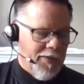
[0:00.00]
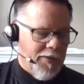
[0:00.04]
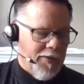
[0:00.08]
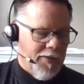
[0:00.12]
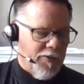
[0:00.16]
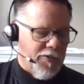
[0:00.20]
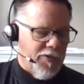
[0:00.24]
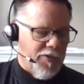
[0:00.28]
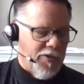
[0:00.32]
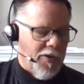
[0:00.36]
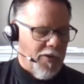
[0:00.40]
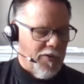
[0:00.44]

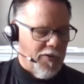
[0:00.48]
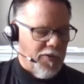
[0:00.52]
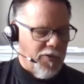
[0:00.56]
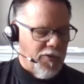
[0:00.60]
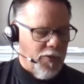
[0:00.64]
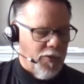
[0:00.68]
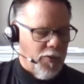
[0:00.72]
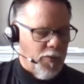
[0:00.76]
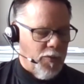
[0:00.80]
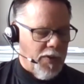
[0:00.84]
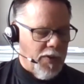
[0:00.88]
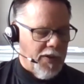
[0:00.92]
there's
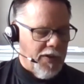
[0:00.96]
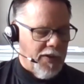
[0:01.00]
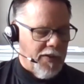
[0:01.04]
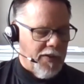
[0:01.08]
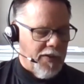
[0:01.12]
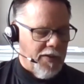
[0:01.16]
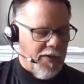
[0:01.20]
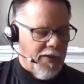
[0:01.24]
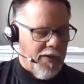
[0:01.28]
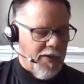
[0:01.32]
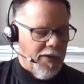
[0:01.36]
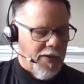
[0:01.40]
also
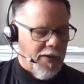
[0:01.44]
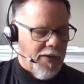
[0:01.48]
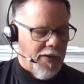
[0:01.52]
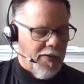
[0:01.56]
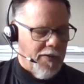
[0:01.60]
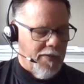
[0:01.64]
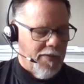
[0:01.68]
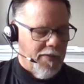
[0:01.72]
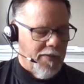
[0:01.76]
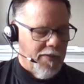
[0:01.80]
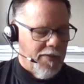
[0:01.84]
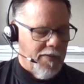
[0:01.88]

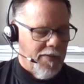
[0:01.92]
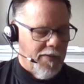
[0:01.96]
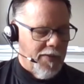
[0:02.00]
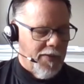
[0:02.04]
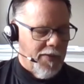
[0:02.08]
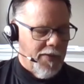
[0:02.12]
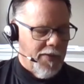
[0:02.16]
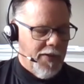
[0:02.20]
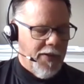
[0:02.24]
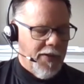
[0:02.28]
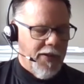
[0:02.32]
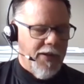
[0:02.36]
an
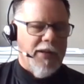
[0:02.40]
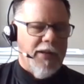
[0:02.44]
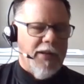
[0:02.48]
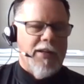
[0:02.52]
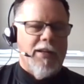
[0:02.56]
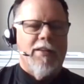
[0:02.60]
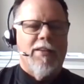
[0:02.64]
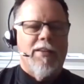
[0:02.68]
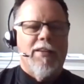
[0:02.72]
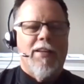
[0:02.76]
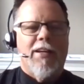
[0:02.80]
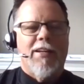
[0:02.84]

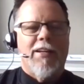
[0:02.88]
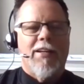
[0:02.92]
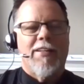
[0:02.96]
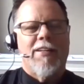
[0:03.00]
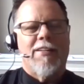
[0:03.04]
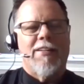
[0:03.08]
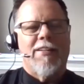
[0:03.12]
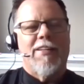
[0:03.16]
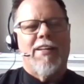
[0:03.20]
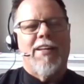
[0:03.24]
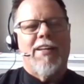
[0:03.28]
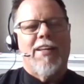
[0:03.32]

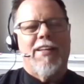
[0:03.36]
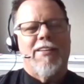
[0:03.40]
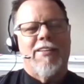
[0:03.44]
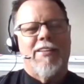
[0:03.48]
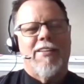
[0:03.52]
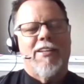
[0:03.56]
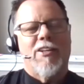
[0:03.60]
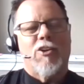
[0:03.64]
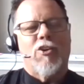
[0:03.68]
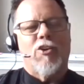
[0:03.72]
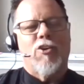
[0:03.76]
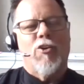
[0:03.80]
enlightening
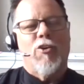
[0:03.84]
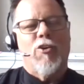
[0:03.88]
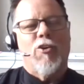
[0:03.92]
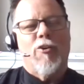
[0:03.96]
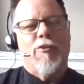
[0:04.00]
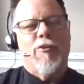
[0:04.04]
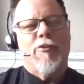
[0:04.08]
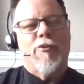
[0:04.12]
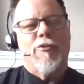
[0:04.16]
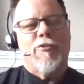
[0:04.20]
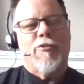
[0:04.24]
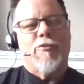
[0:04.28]
that
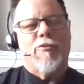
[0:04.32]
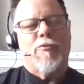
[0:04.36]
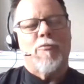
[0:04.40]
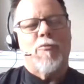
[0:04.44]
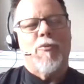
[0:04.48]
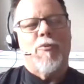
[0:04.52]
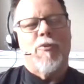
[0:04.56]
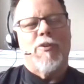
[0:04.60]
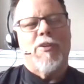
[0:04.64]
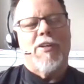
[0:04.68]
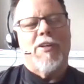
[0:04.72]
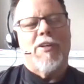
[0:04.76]
occurs
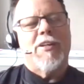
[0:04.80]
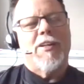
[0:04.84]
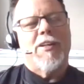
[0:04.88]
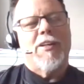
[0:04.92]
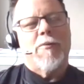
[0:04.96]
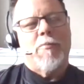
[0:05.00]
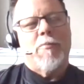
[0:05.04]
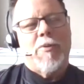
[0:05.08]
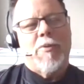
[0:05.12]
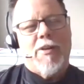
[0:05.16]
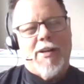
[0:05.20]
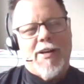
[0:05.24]
where they
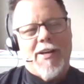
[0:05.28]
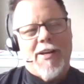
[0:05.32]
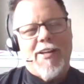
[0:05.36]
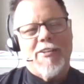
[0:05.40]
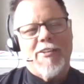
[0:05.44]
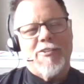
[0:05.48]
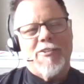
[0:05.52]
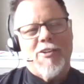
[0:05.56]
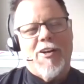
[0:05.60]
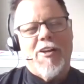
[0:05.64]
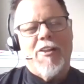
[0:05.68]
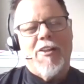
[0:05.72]
can apply
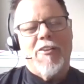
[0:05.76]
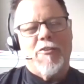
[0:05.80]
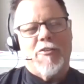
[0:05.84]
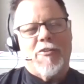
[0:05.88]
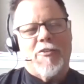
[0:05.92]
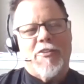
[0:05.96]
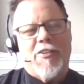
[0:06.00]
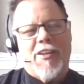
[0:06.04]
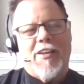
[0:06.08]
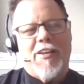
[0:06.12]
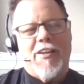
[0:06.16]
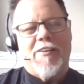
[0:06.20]
it to other
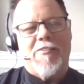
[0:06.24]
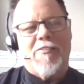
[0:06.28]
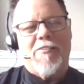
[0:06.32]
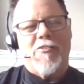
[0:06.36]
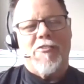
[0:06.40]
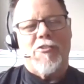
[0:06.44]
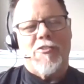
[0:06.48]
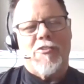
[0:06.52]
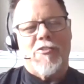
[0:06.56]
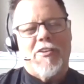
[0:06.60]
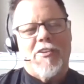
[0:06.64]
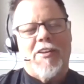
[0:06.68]

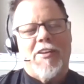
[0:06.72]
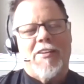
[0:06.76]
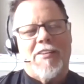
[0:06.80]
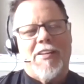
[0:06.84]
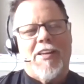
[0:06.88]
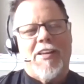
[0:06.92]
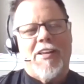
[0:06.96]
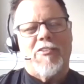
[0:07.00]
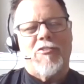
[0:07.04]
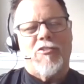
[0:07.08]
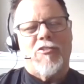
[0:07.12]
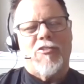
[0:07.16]
things.
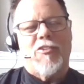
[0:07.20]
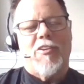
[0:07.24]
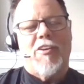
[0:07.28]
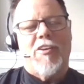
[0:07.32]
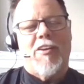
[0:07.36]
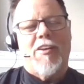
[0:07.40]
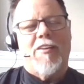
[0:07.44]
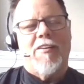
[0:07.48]
And that's